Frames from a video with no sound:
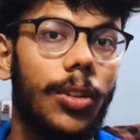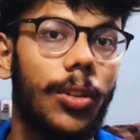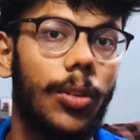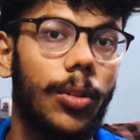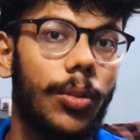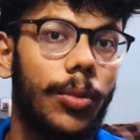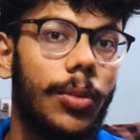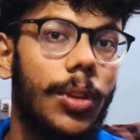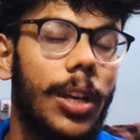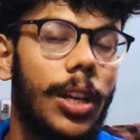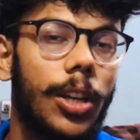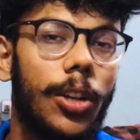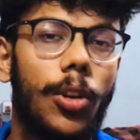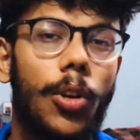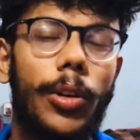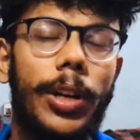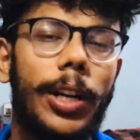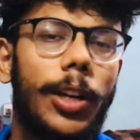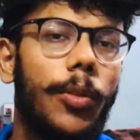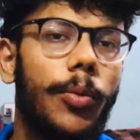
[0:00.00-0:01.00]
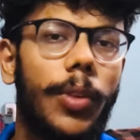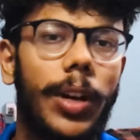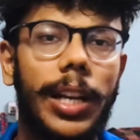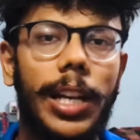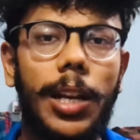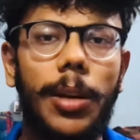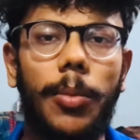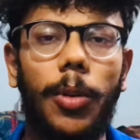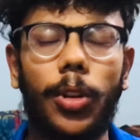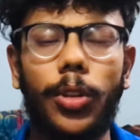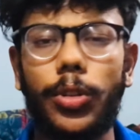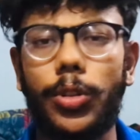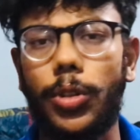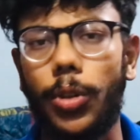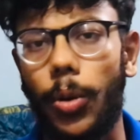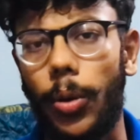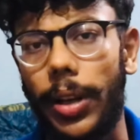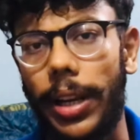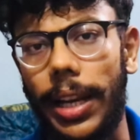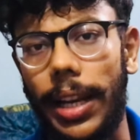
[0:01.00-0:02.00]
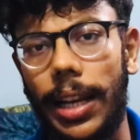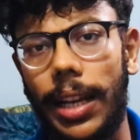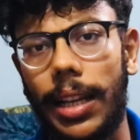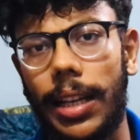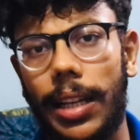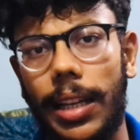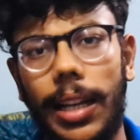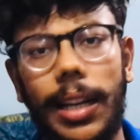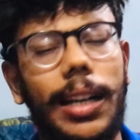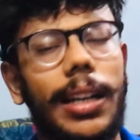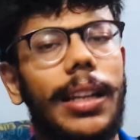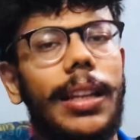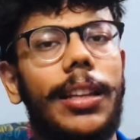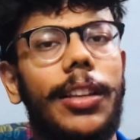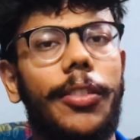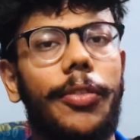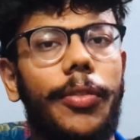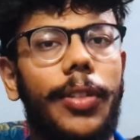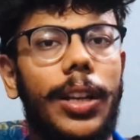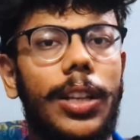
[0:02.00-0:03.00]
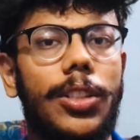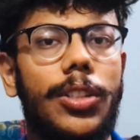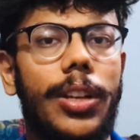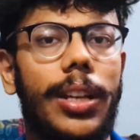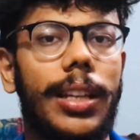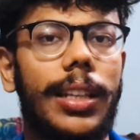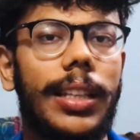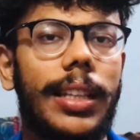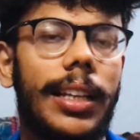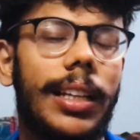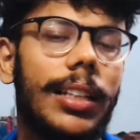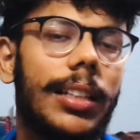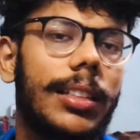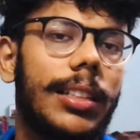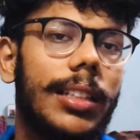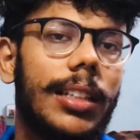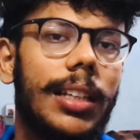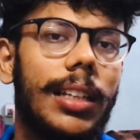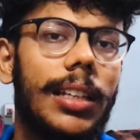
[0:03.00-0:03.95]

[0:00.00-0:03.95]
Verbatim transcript: So you don't need to worry about storing it in the fridge or anything,